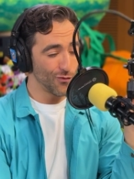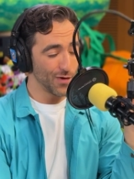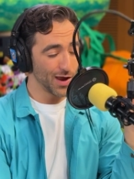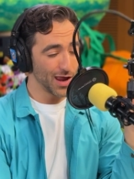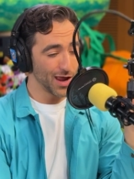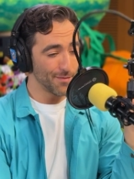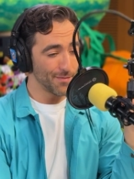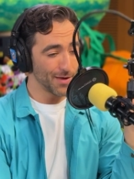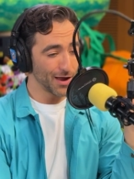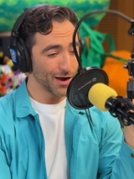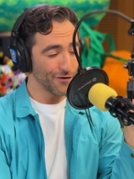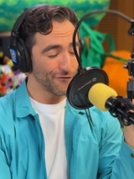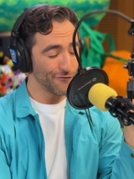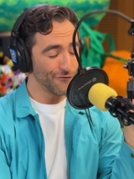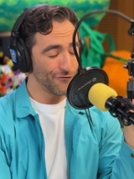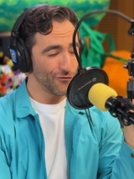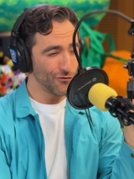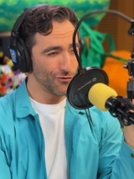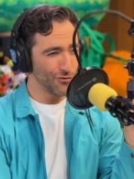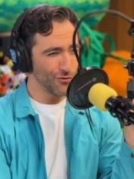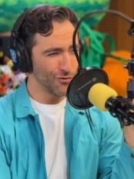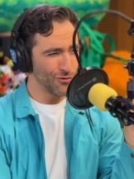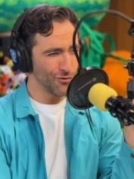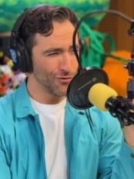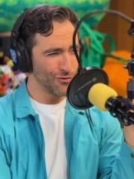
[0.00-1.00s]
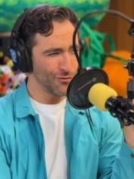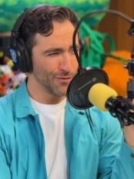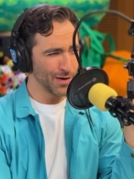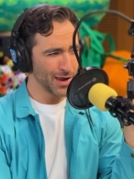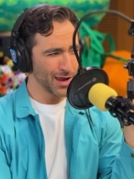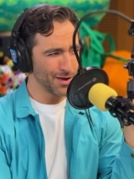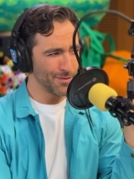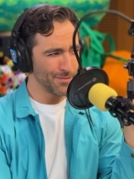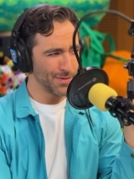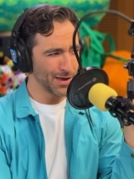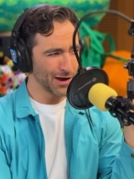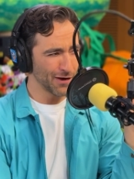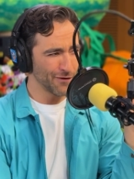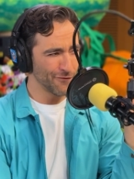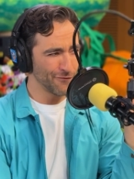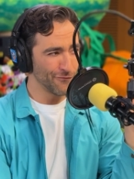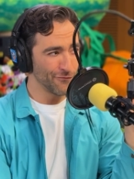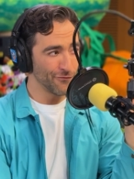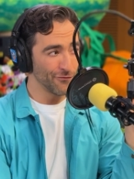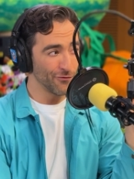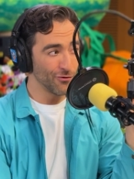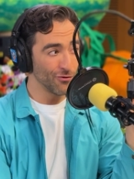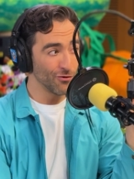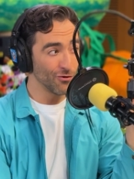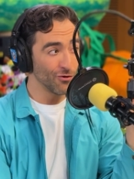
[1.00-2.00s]
we are back for, we are back
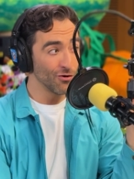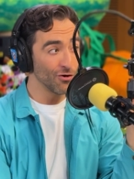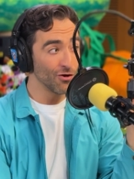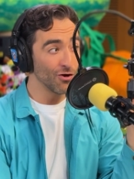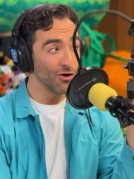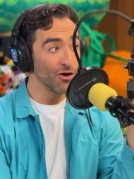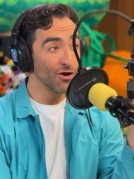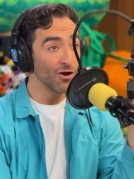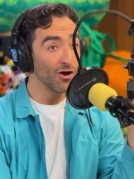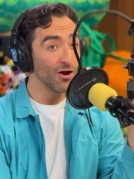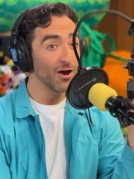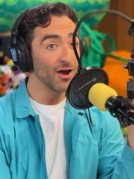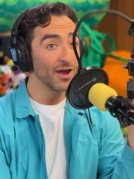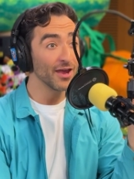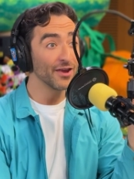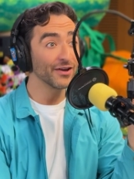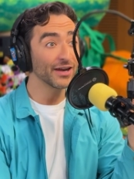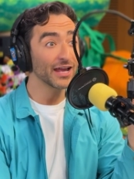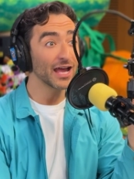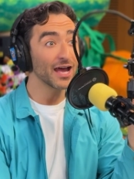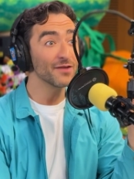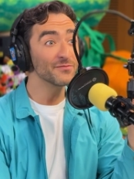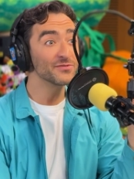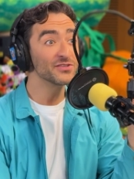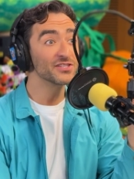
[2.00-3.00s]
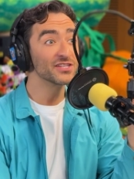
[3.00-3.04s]
for. Here it comes.